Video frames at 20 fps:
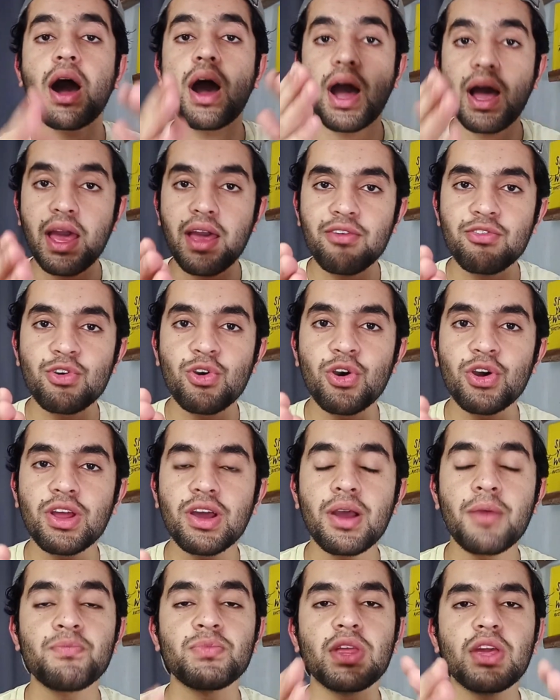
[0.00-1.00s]
I have got
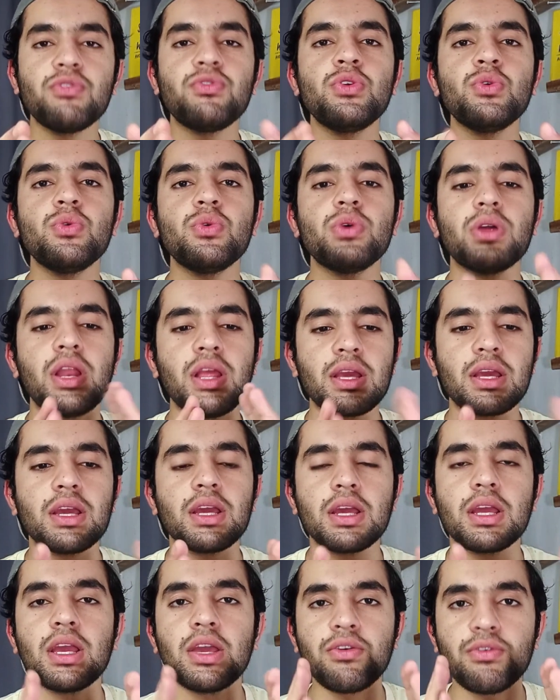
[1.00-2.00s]
a, if you like,
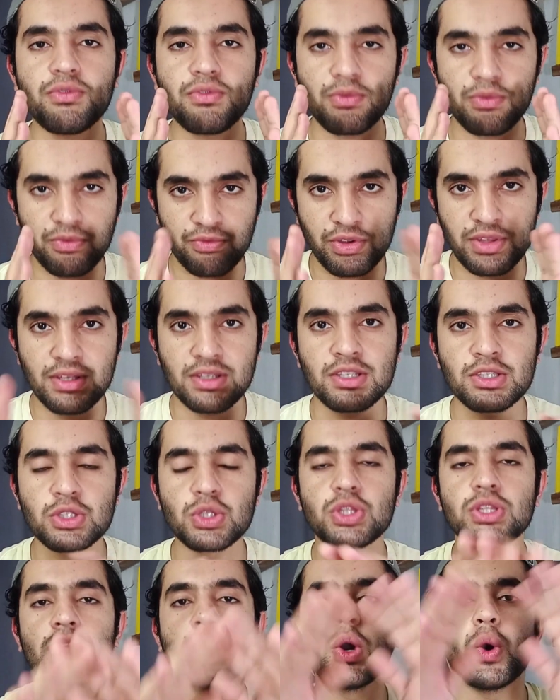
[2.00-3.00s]
if physics
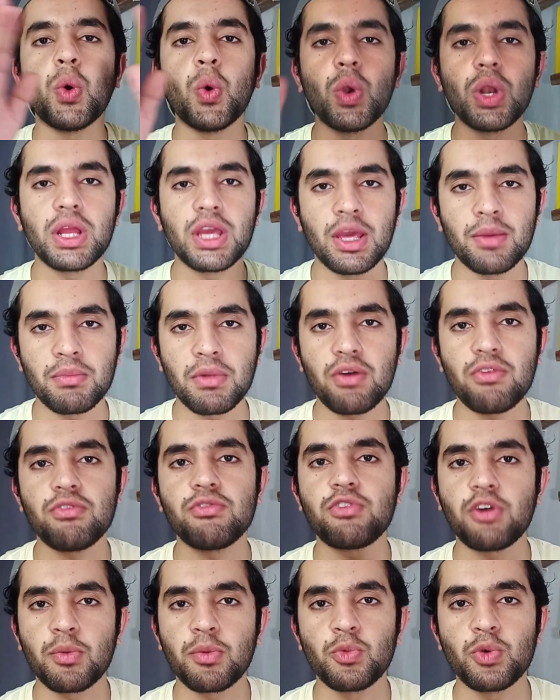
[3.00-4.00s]
is the whole game
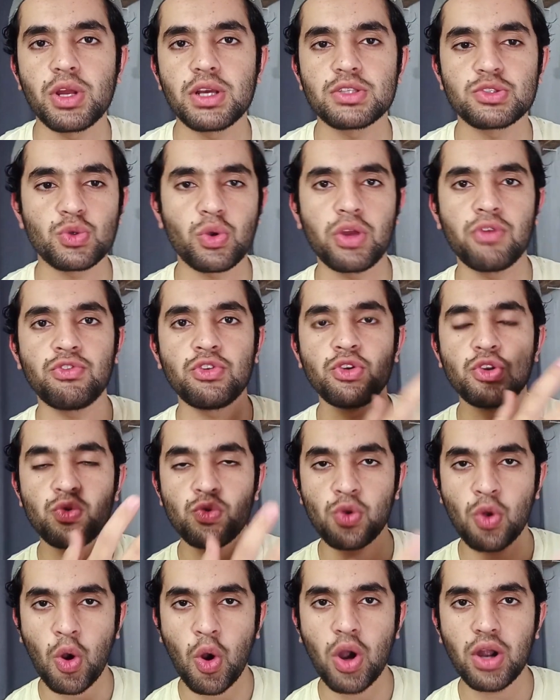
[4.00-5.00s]
of formulas, so if you
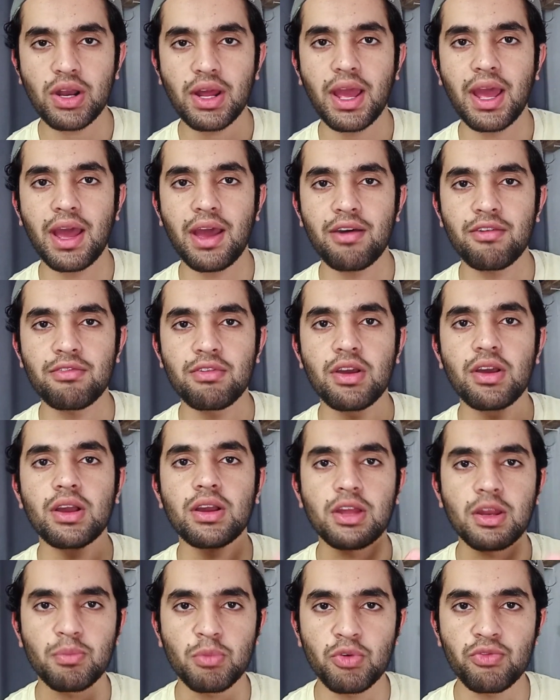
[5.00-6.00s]
do not have
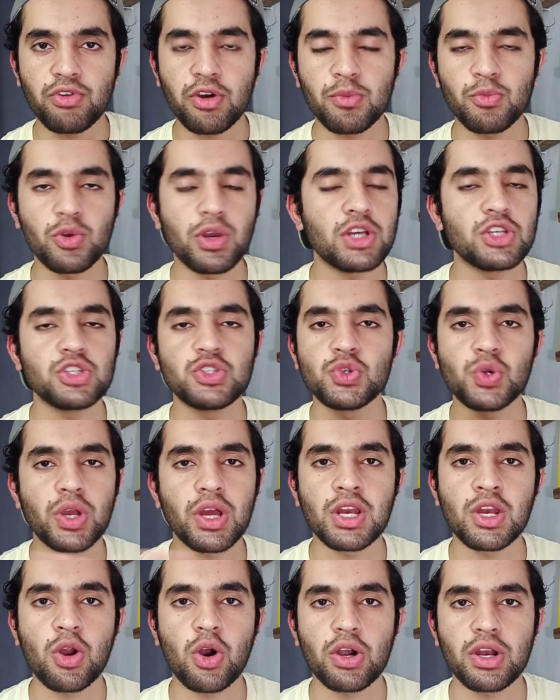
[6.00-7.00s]
grip on formulas, you
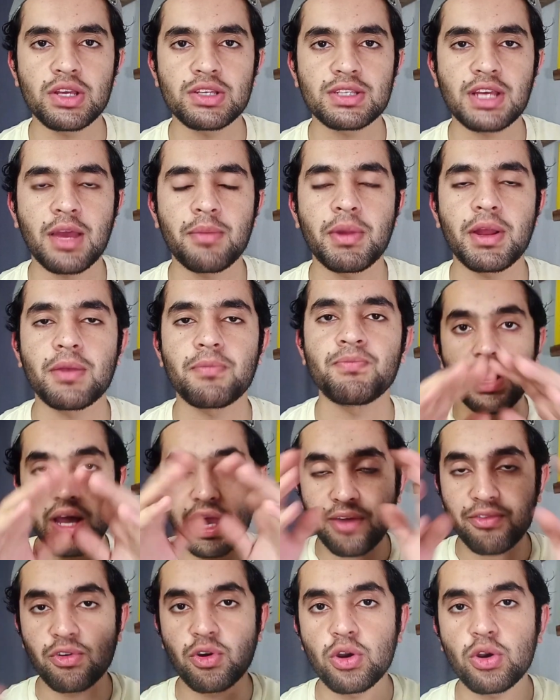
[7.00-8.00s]
cannot ace IMAT. I
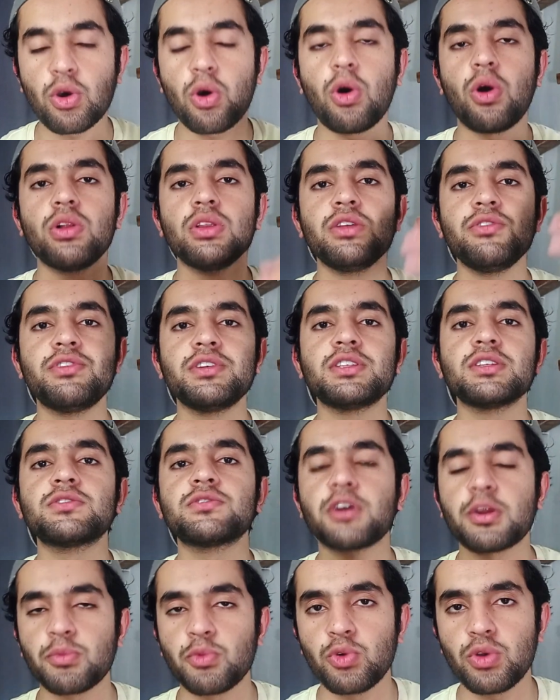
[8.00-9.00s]
have got all the physics
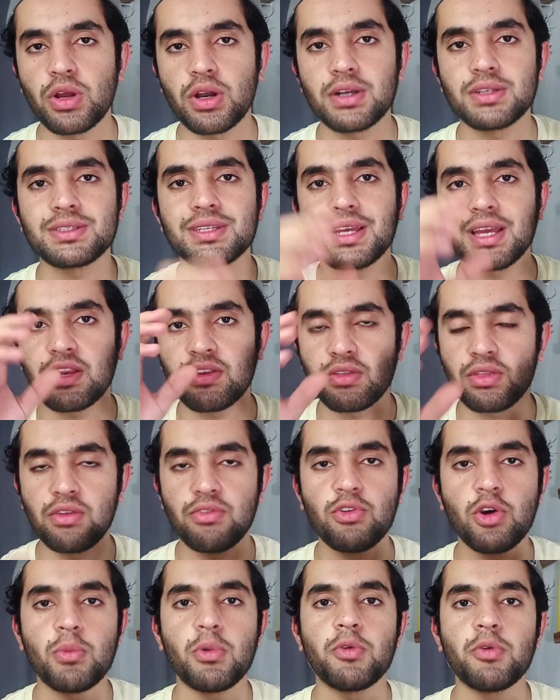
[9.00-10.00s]
formulas in the
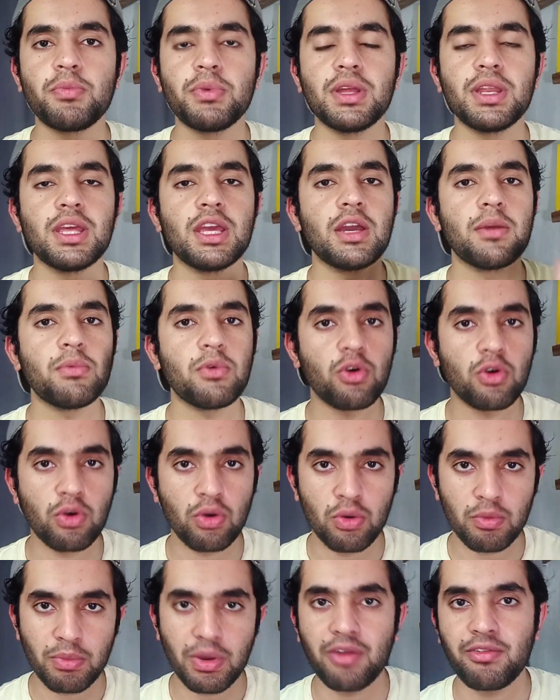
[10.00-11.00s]
form of PDF
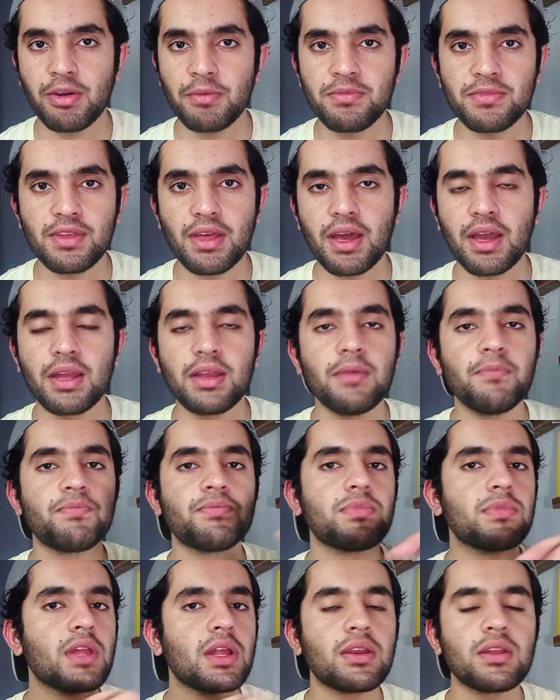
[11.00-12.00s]
on my website.
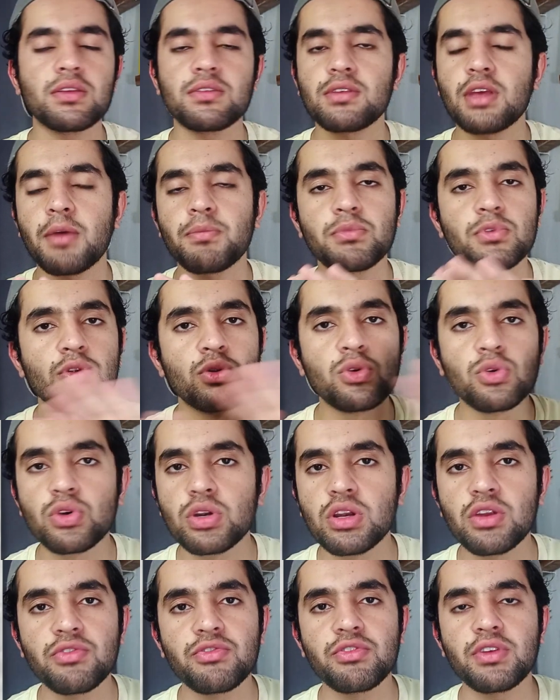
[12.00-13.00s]
That is
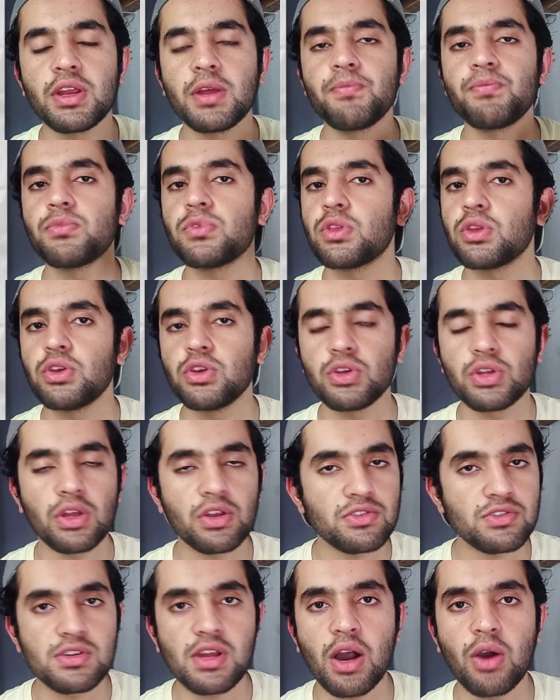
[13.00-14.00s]
absolutely free. You
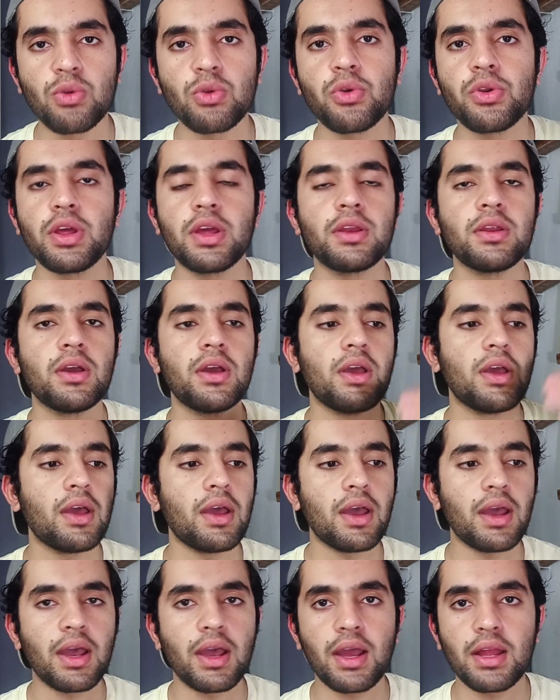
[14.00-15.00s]
just download it
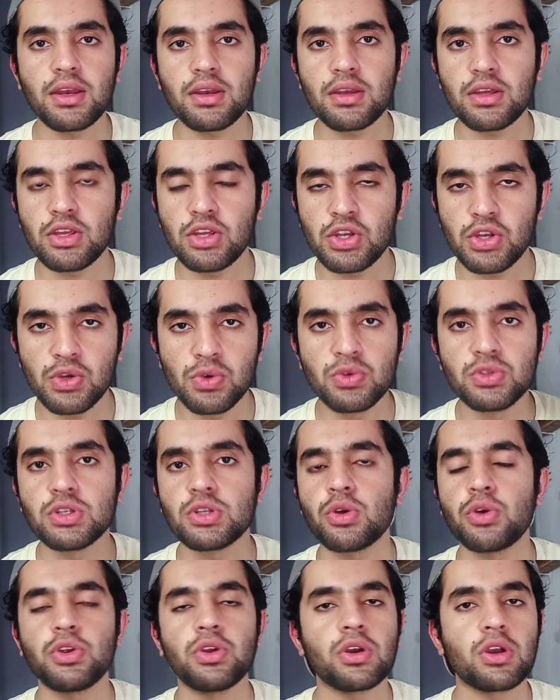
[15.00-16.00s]
and use
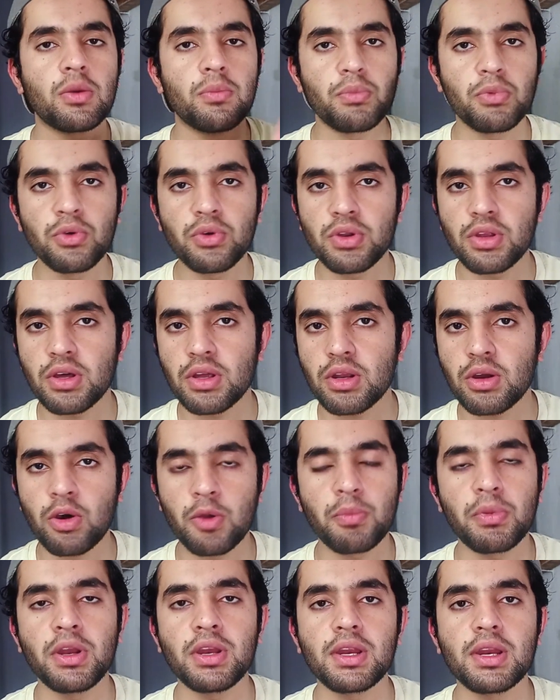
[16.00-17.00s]
it on your computer or
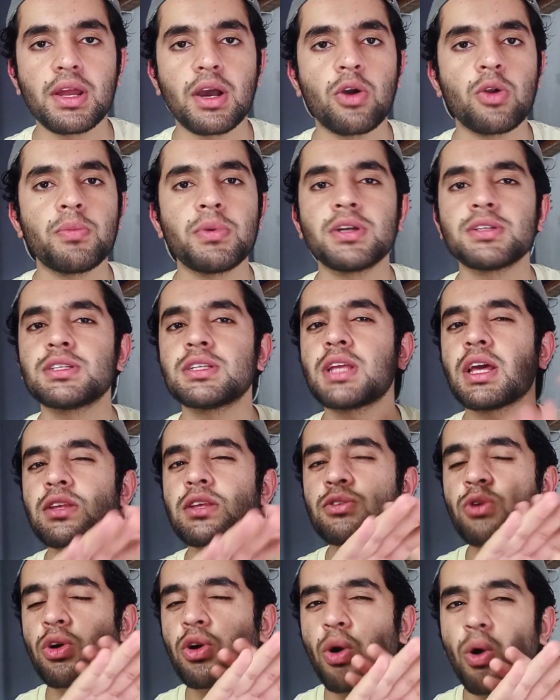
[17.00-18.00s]
print it out, because it has
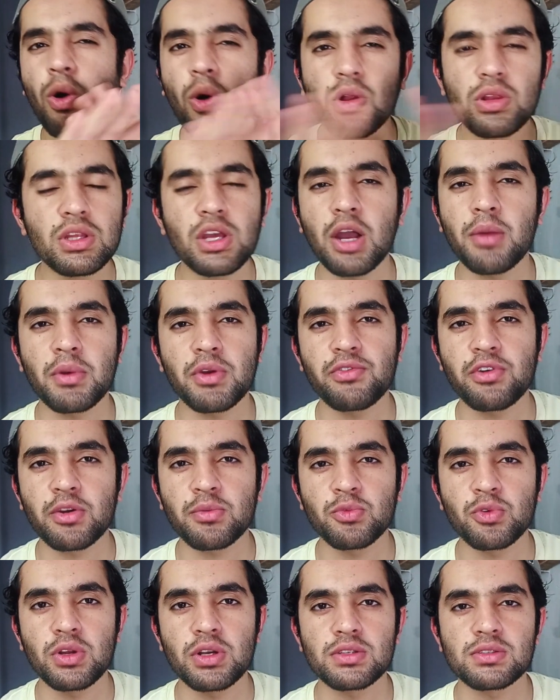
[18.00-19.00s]
got all the IMAT
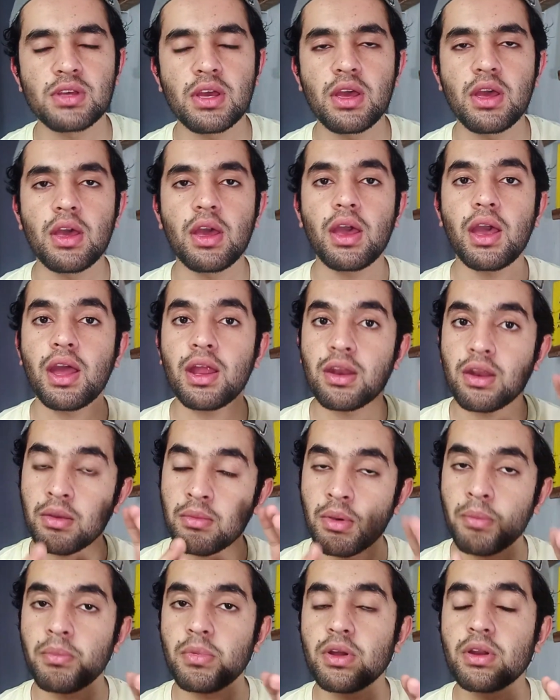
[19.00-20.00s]
formulas. And
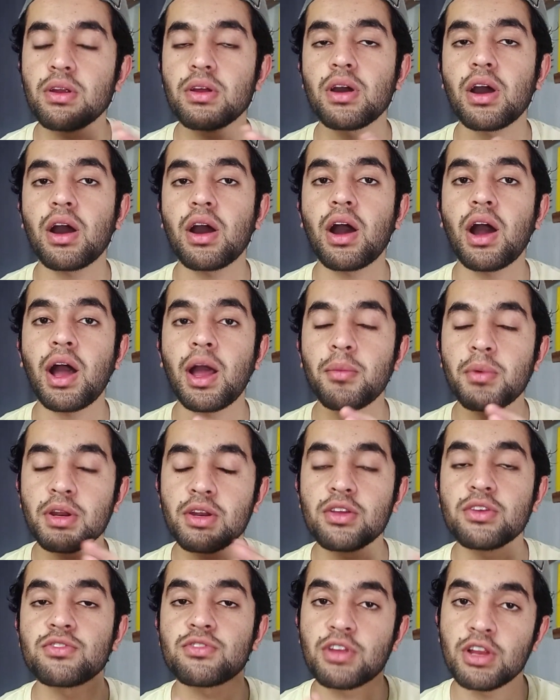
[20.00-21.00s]
remember, IMAT
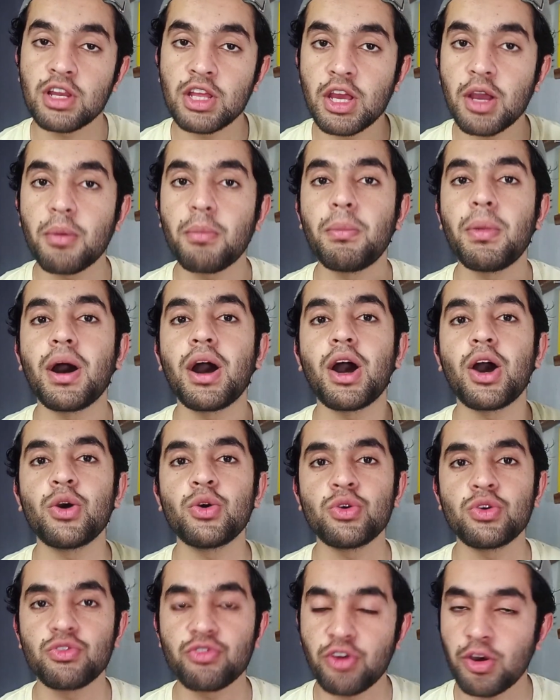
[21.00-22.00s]
is really
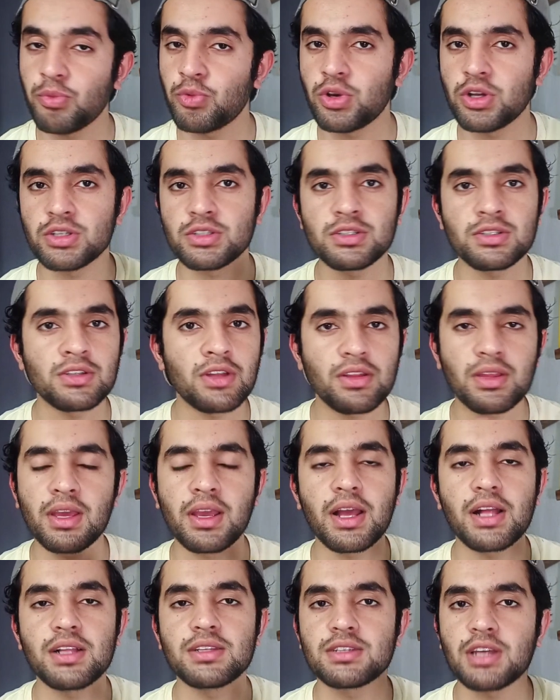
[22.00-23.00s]
about formulas,
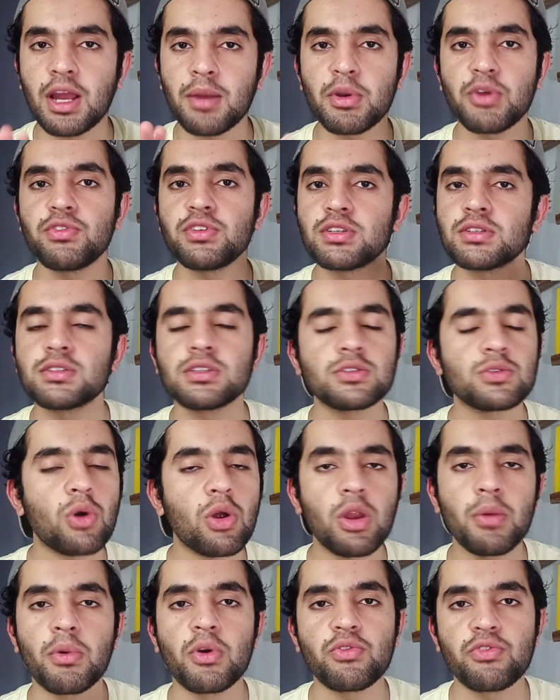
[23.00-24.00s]
nothing else. IMAT physics is
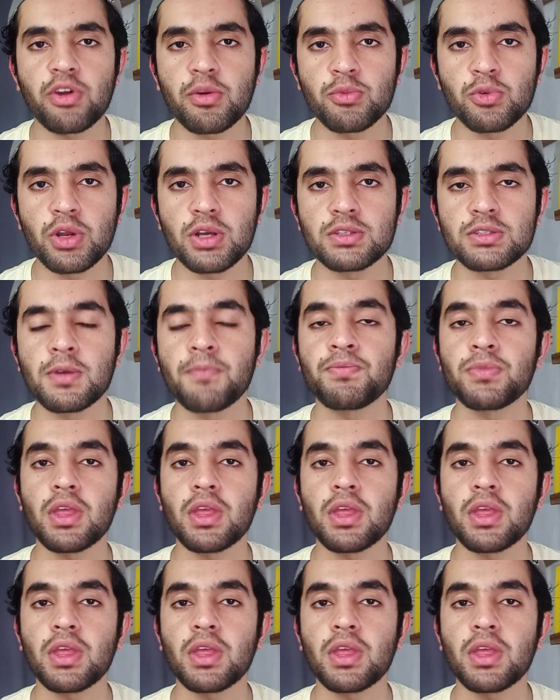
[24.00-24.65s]
all about formulas.